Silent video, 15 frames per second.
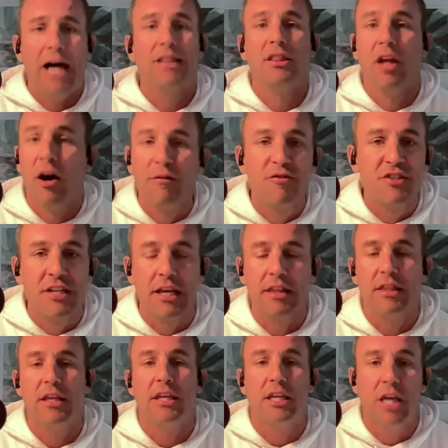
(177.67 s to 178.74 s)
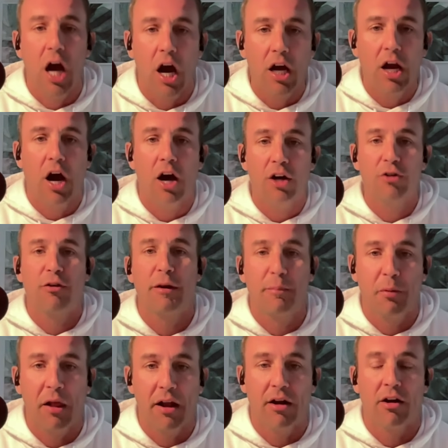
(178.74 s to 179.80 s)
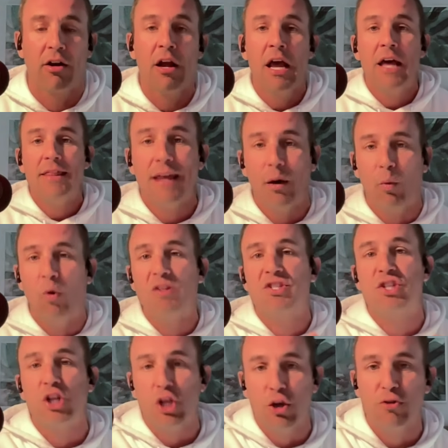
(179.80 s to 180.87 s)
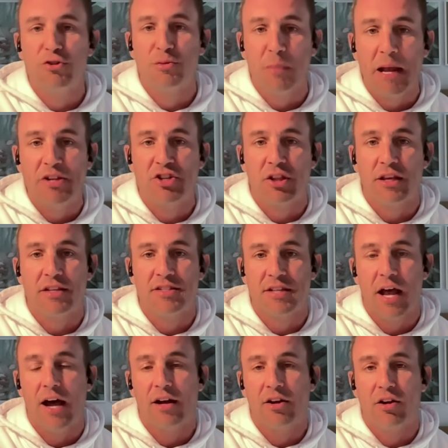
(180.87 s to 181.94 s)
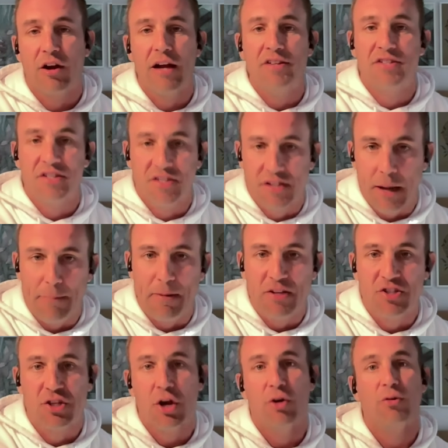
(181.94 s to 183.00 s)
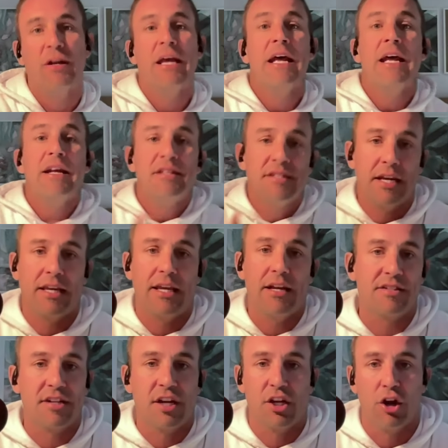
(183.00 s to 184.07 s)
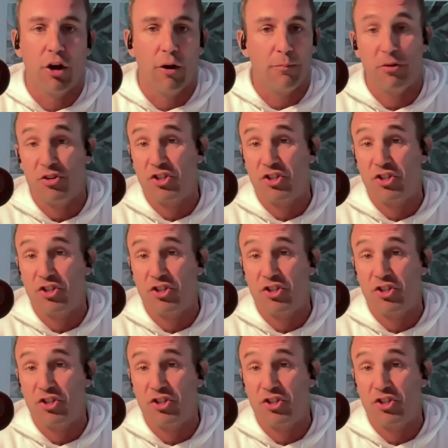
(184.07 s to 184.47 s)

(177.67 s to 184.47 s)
I love seeing the young, hungry player that wants to use Major League Soccer as a stepping stone to get to Europe.